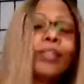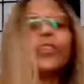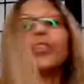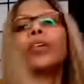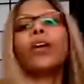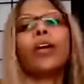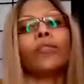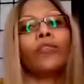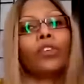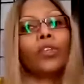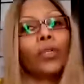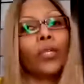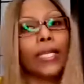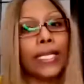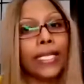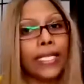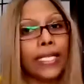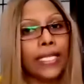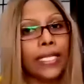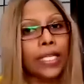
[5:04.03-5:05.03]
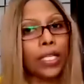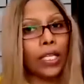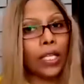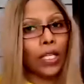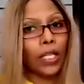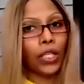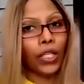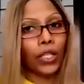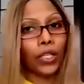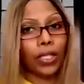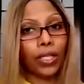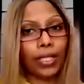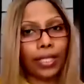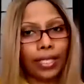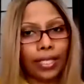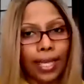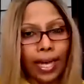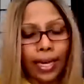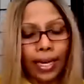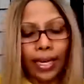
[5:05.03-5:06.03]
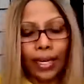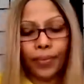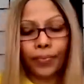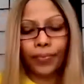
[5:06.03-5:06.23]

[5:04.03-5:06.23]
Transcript: novel is your setting.